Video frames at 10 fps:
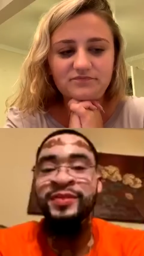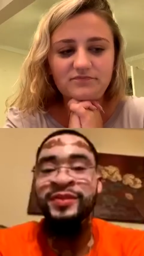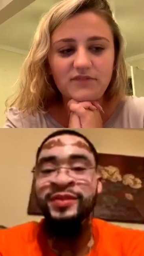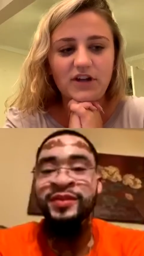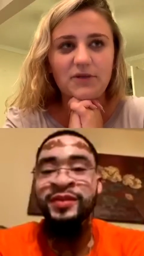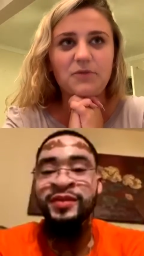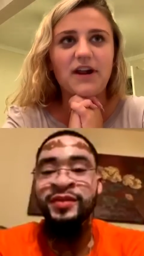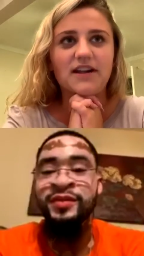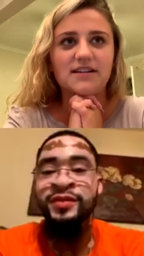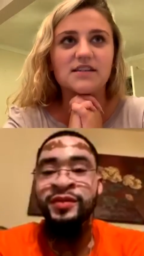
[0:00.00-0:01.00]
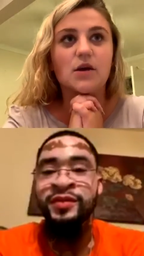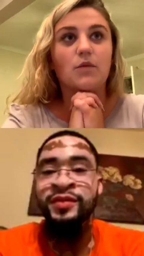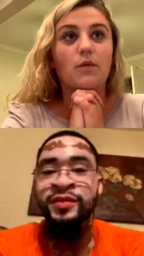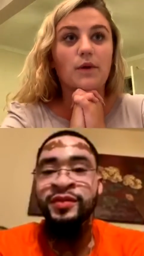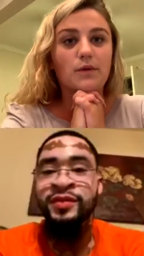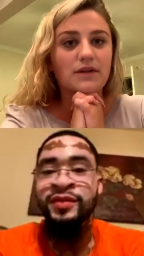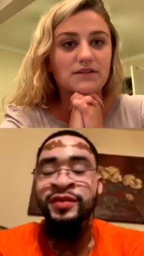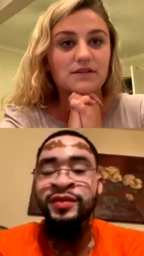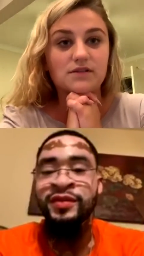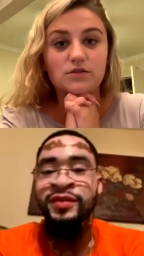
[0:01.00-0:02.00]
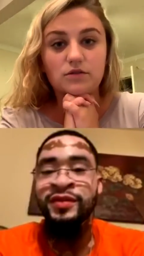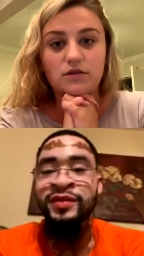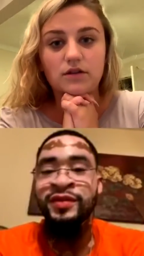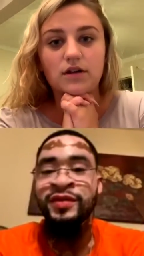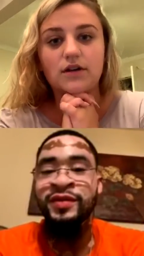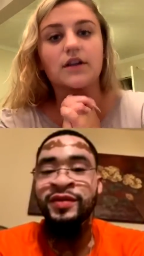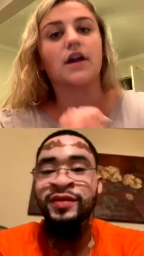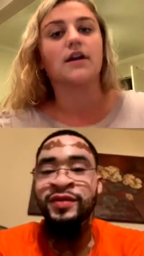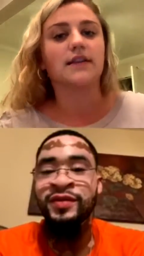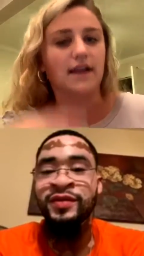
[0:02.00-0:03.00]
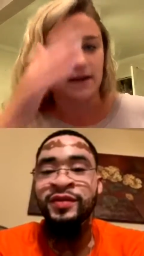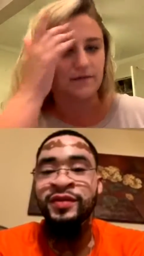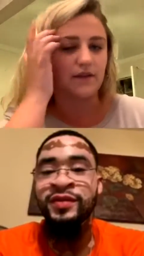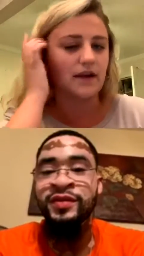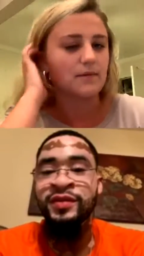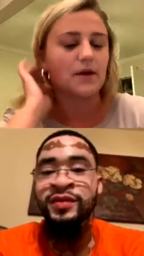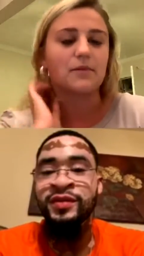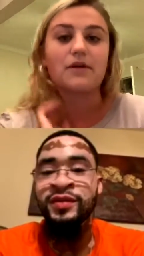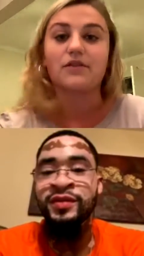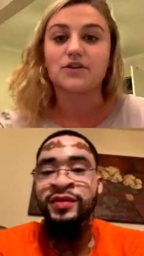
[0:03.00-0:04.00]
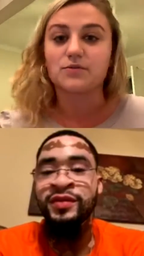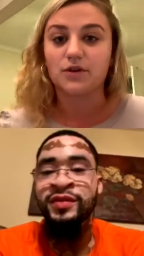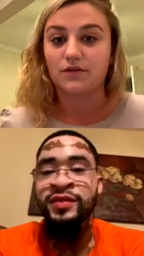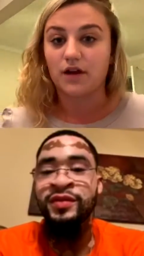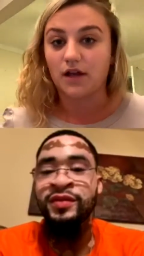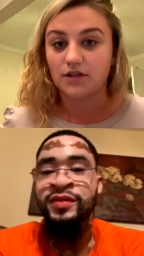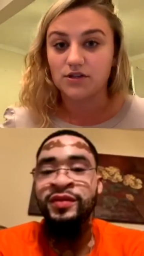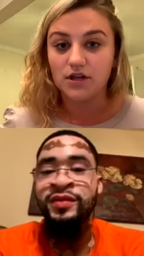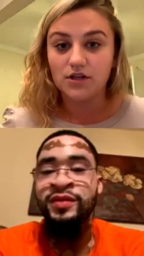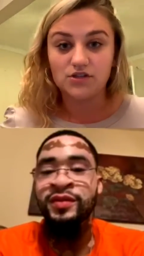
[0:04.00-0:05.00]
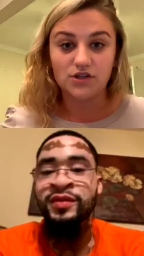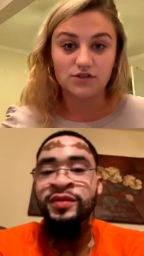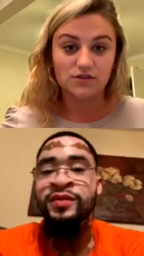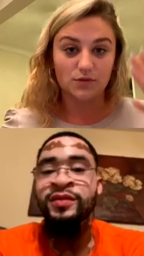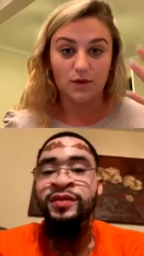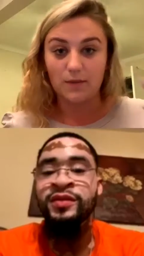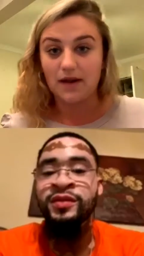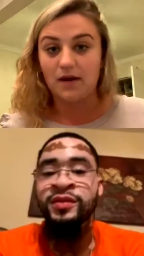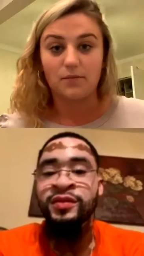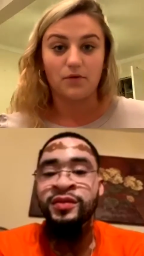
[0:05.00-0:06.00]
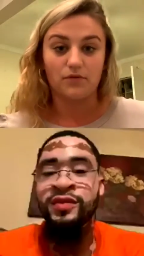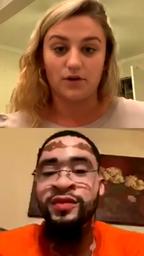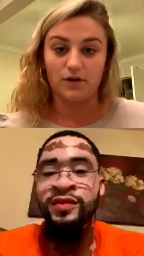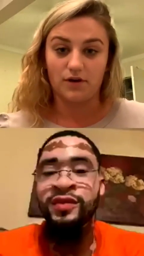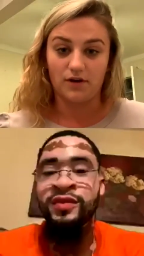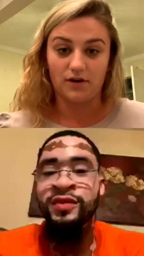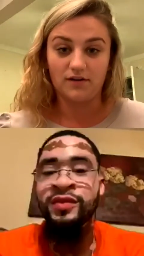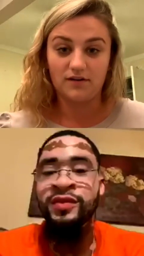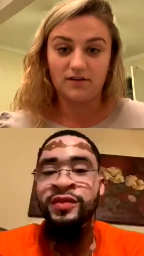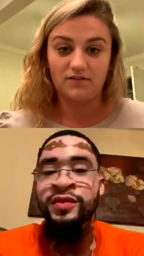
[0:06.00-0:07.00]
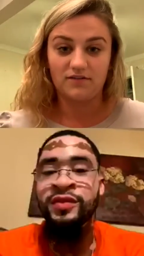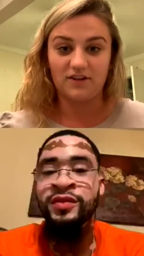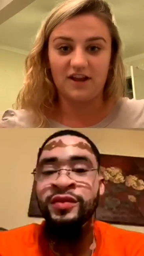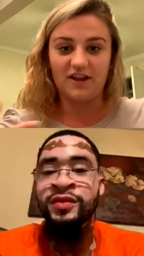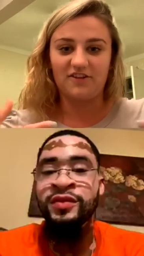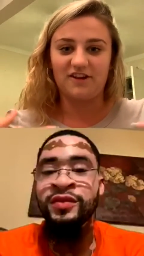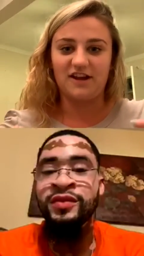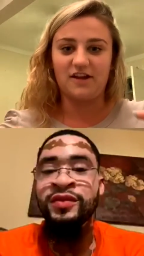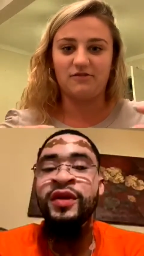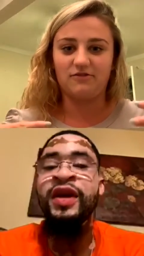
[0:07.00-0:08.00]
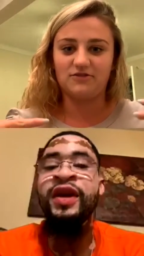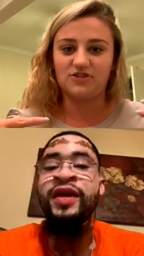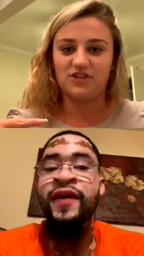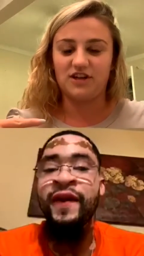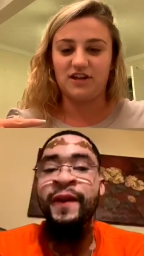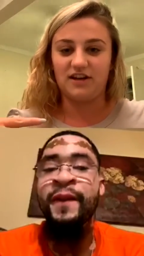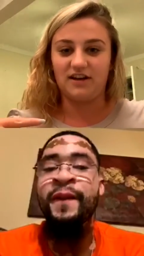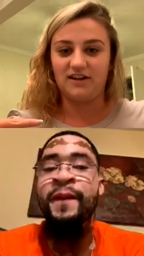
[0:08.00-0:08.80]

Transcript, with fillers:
Speaker 1: on Mariah because when we went to school early on, like I think I met her my freshman year of college. She used to wear makeup over her vitiligo, and now yeah. she